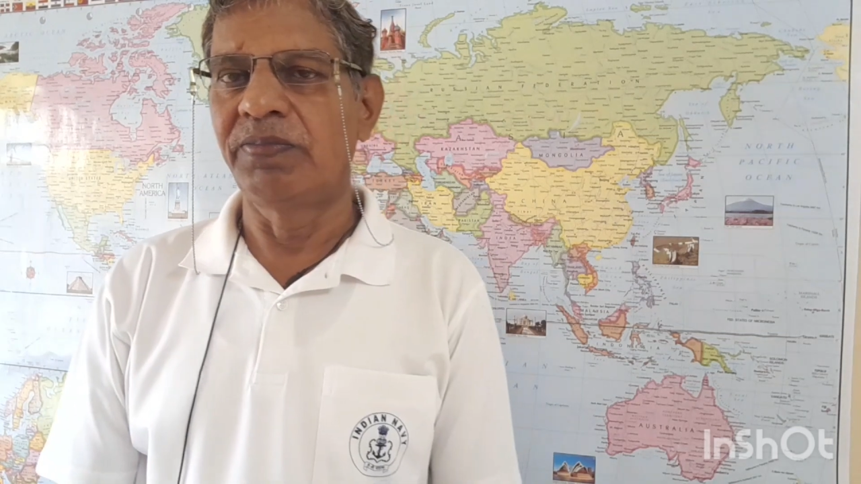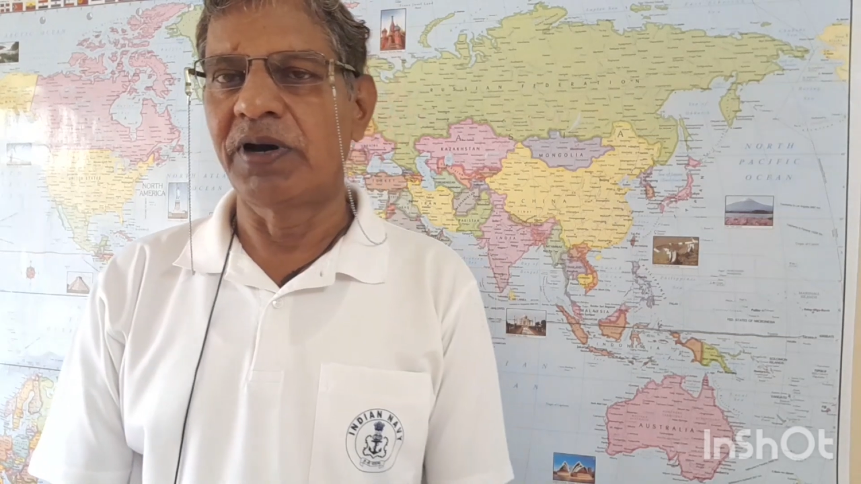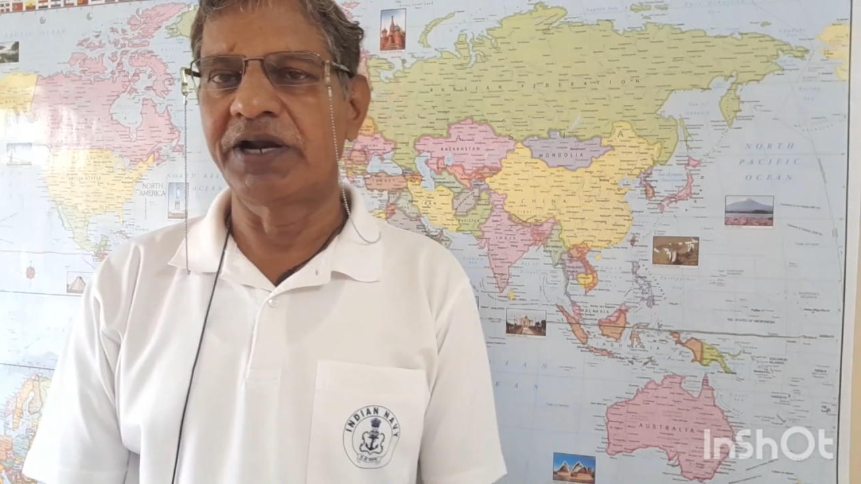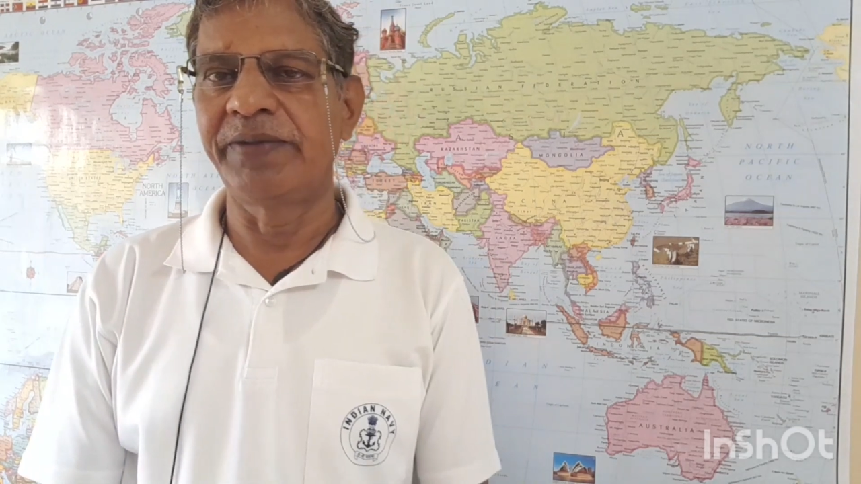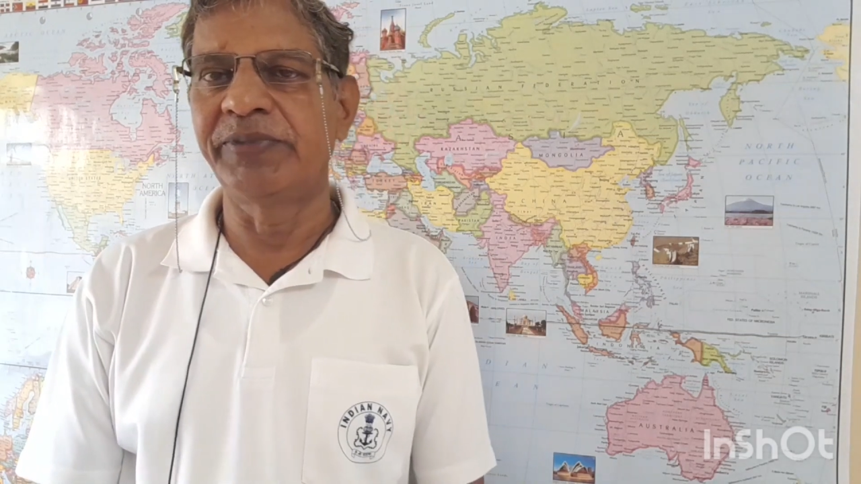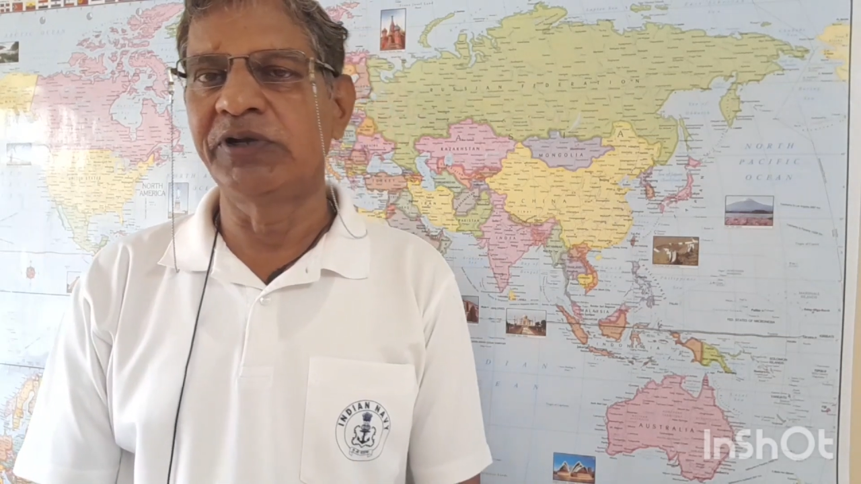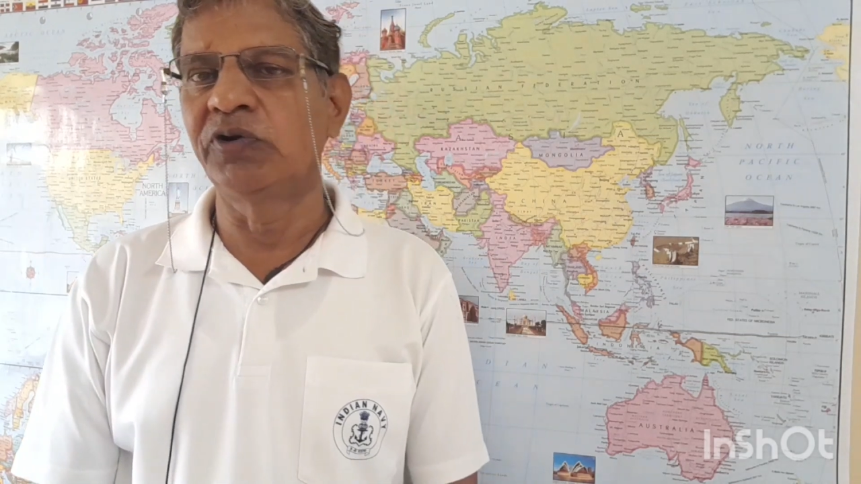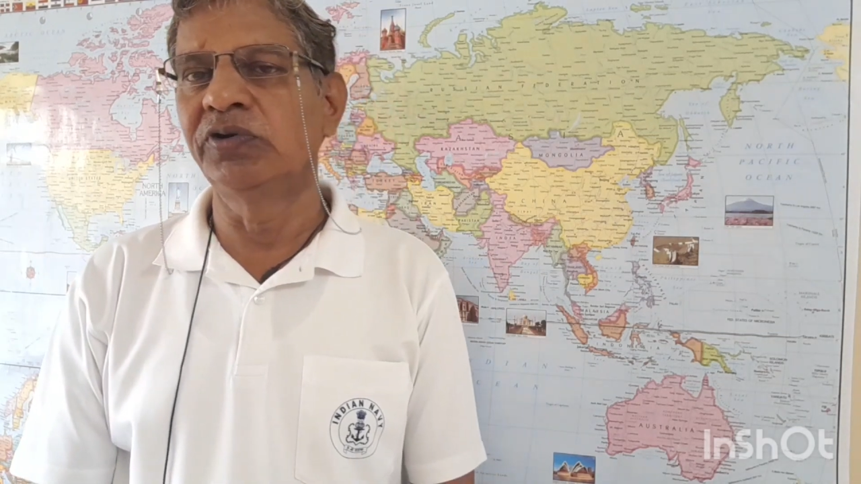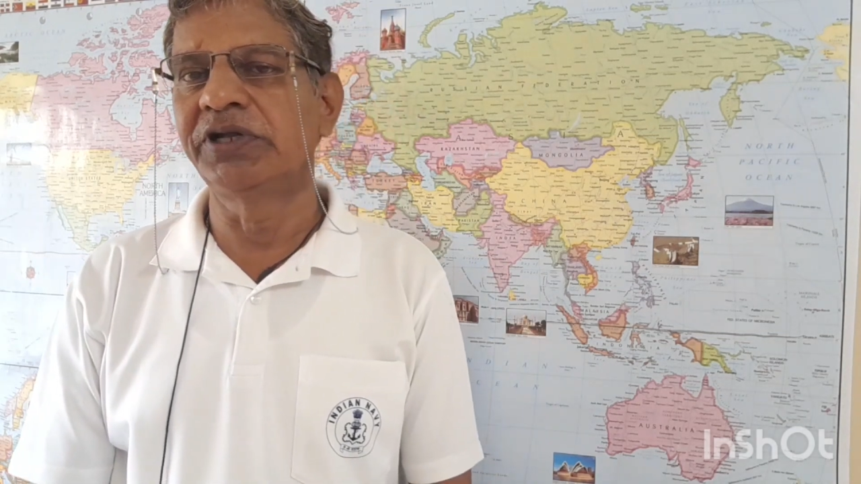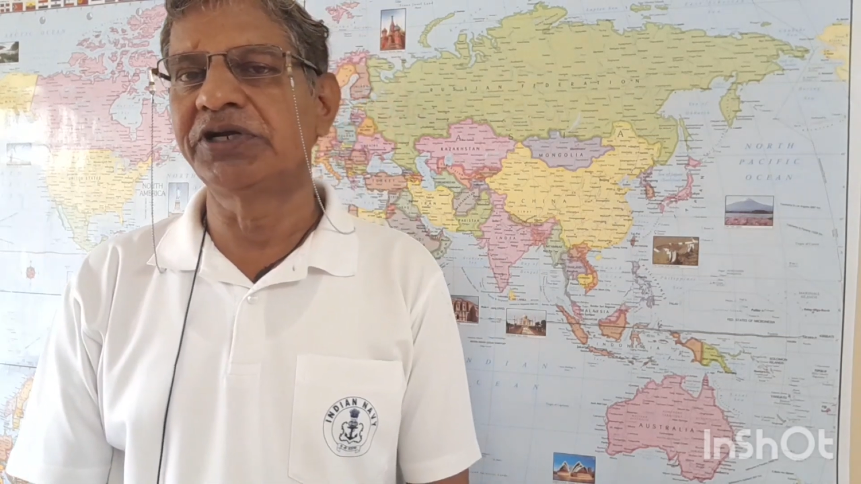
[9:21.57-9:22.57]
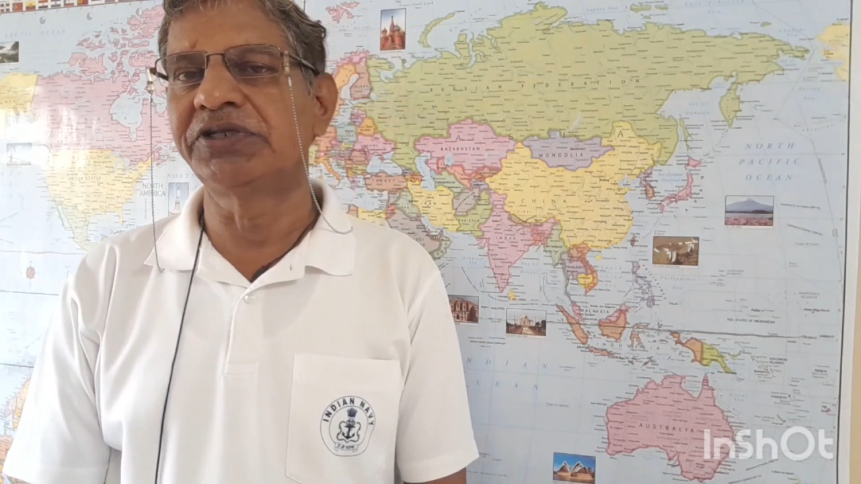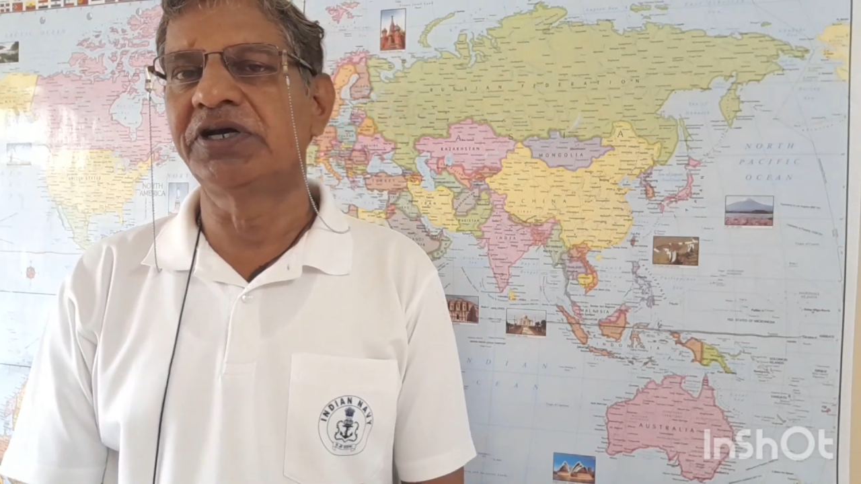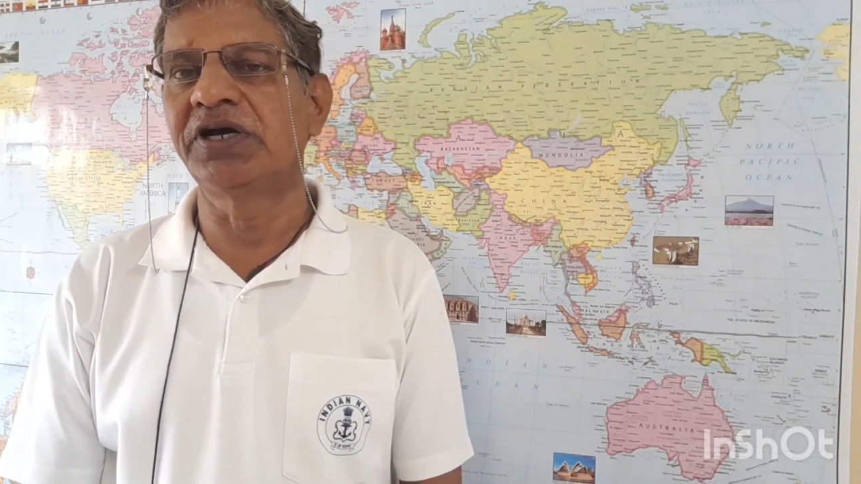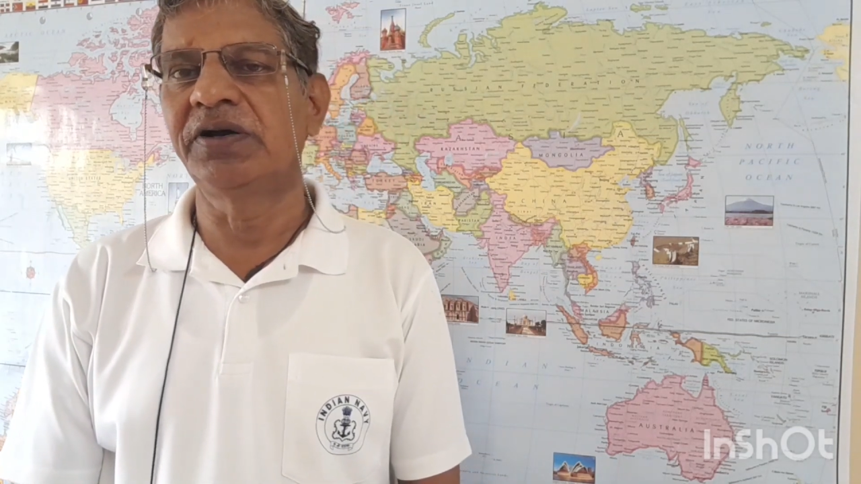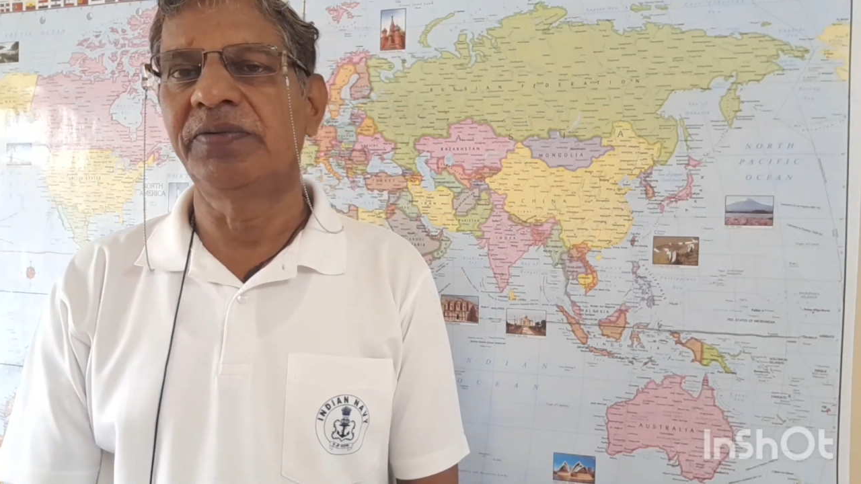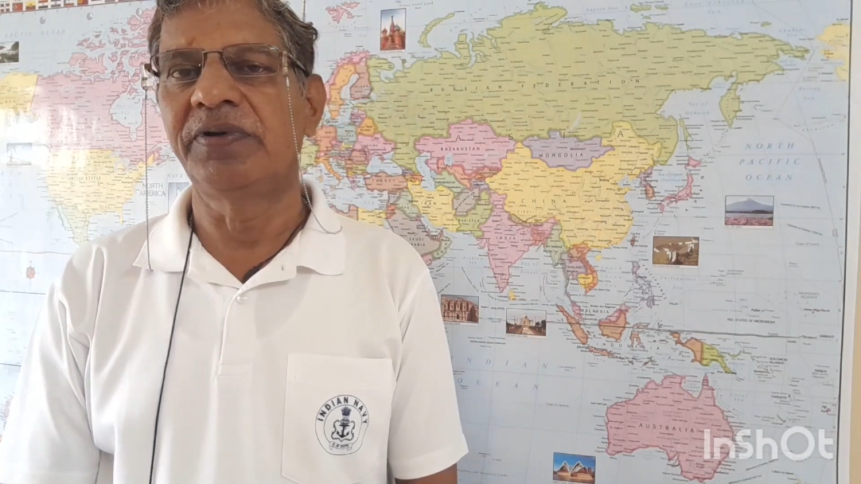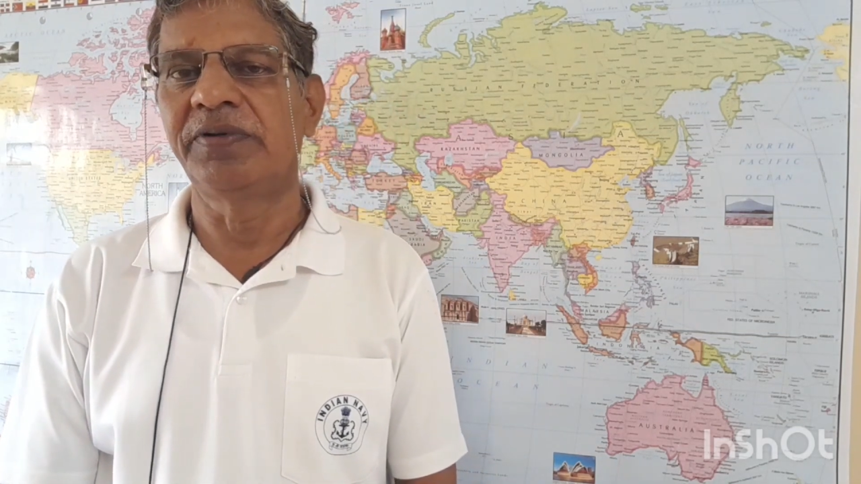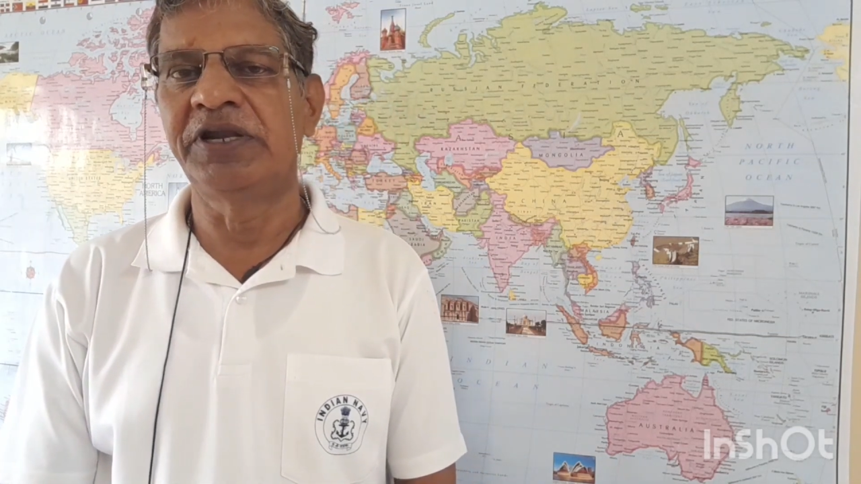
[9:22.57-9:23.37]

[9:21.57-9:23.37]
MTO, that is the